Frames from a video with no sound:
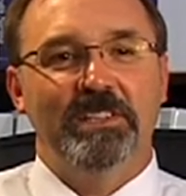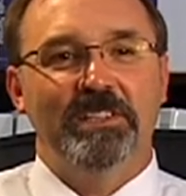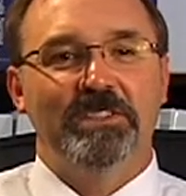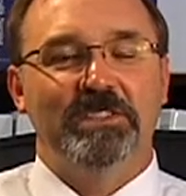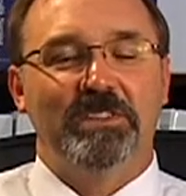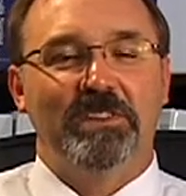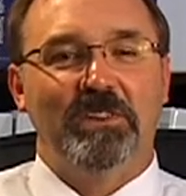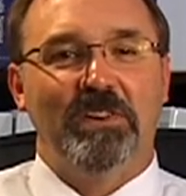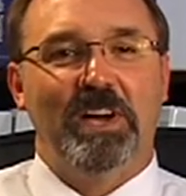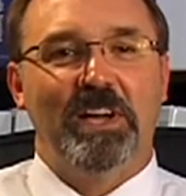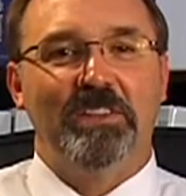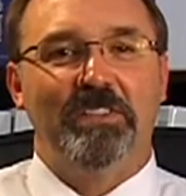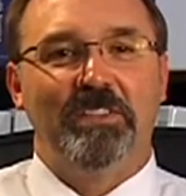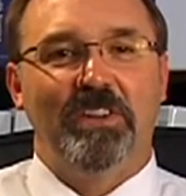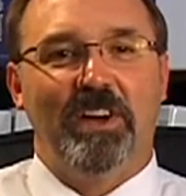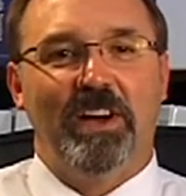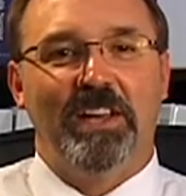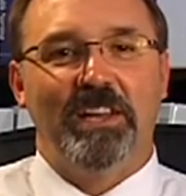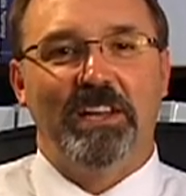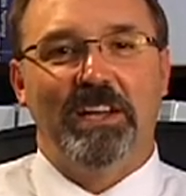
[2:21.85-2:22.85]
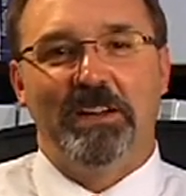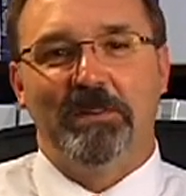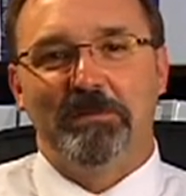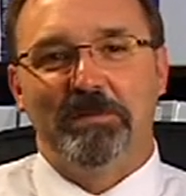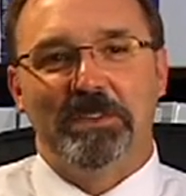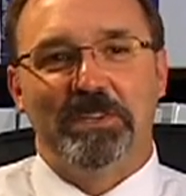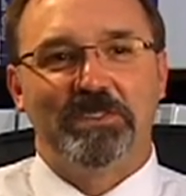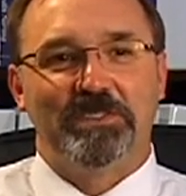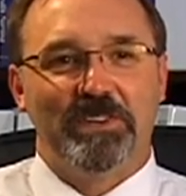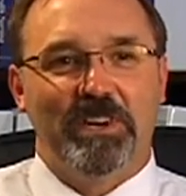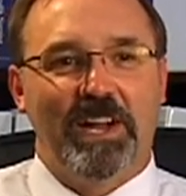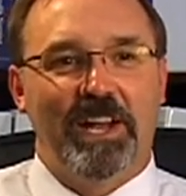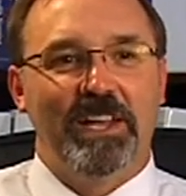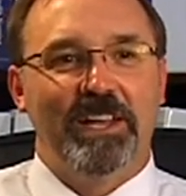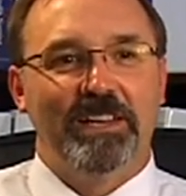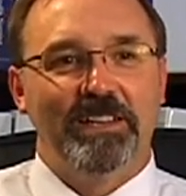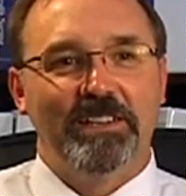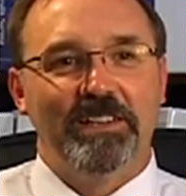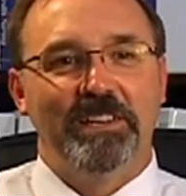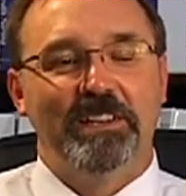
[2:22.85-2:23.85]
So I thought I'm going to try
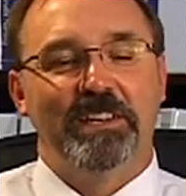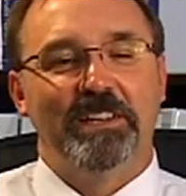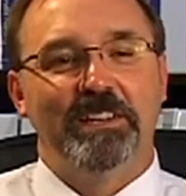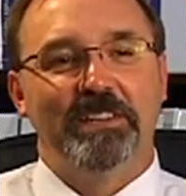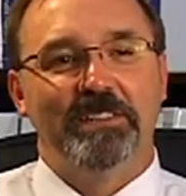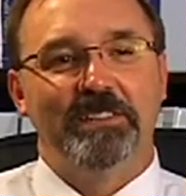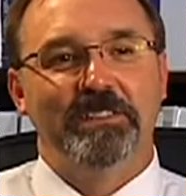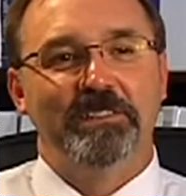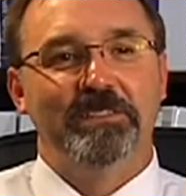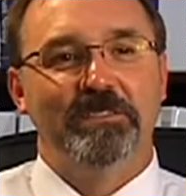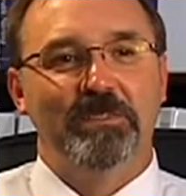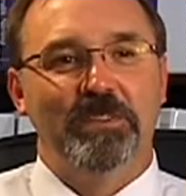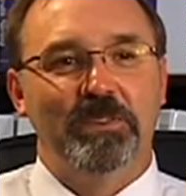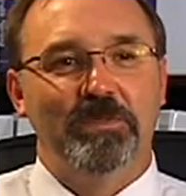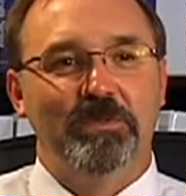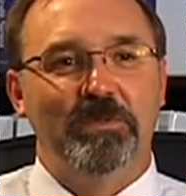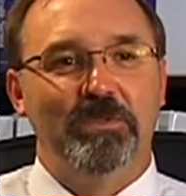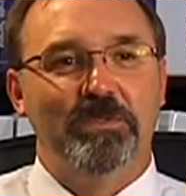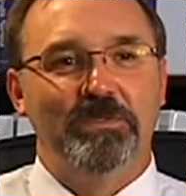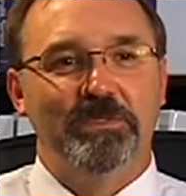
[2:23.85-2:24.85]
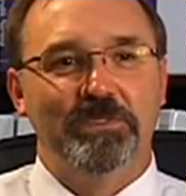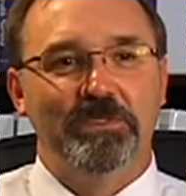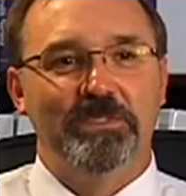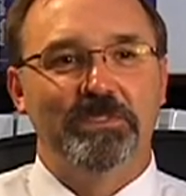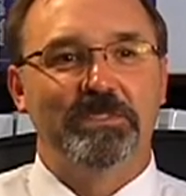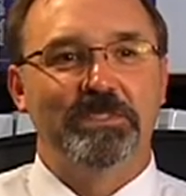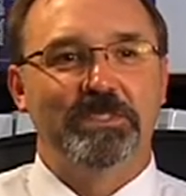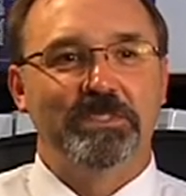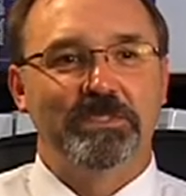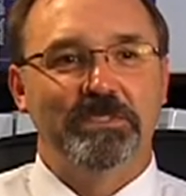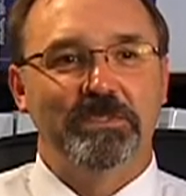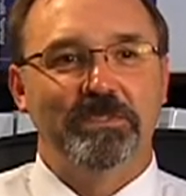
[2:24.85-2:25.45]
it and I enrolled in nursing